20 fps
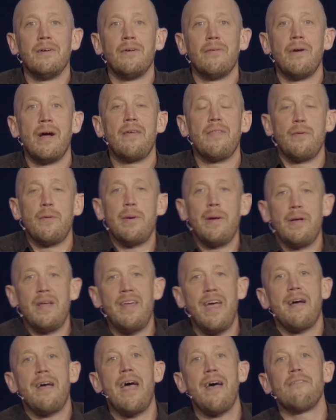right? We
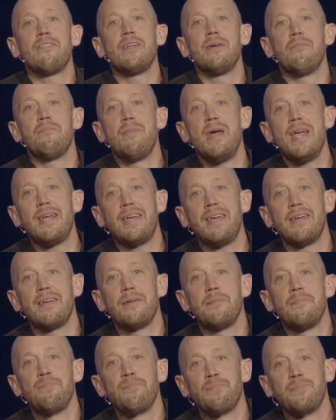have them making
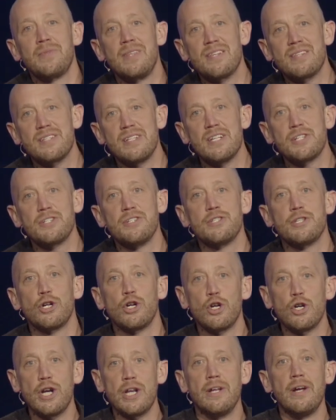decisions,
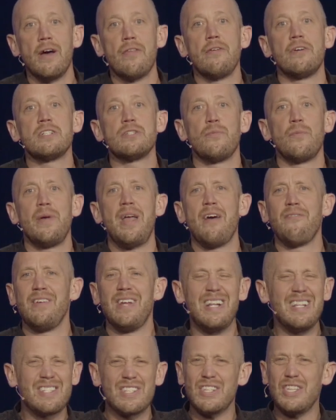hurting others, and we have
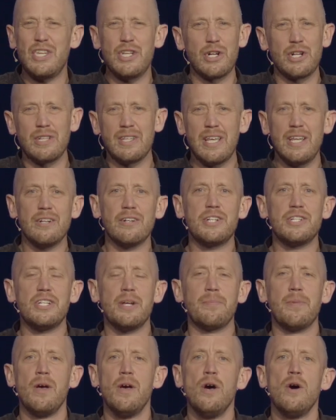insecure
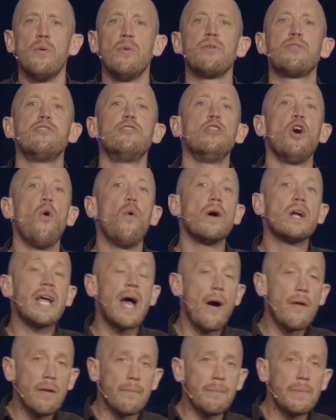leadership with no
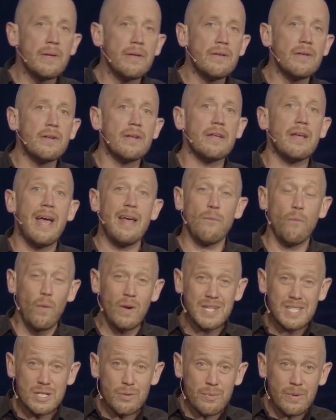accountability. And
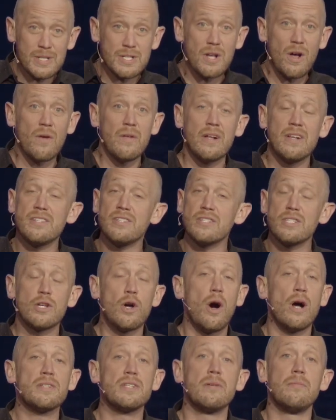what's the result? It's just
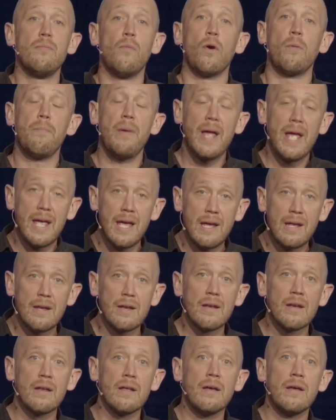causing more
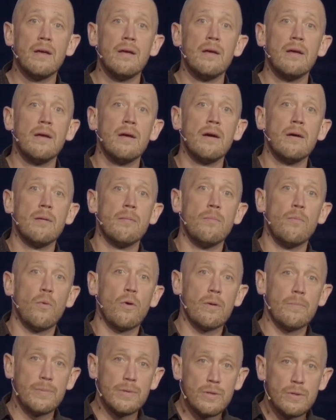pain, more
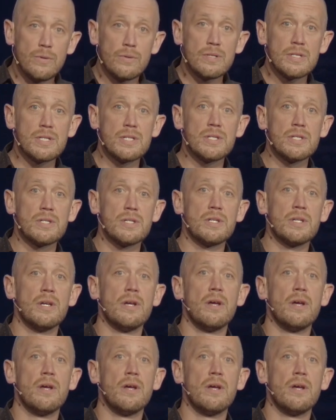abuse,